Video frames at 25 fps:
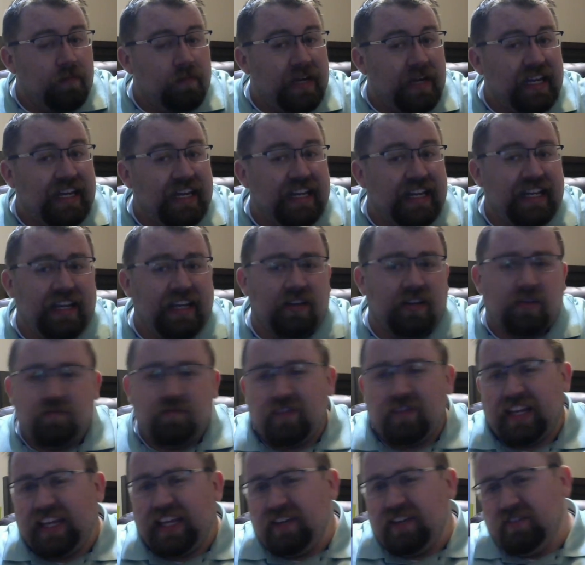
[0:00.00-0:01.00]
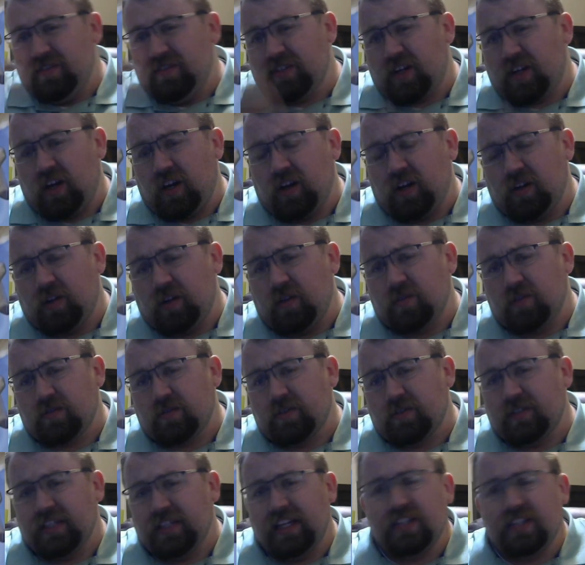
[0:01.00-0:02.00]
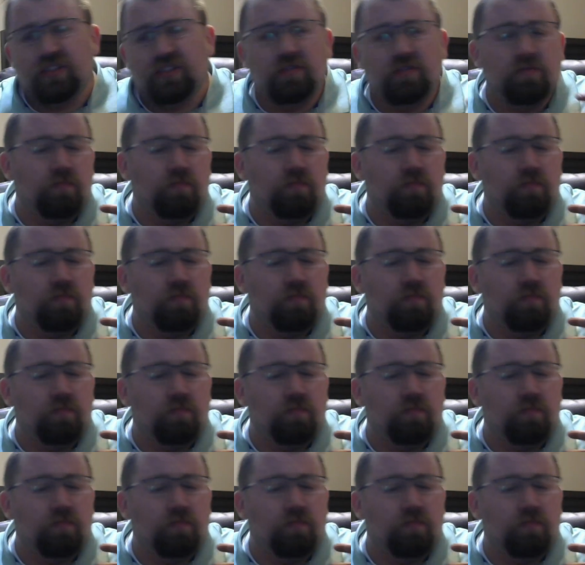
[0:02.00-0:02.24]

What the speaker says: making either videos, articles, or such.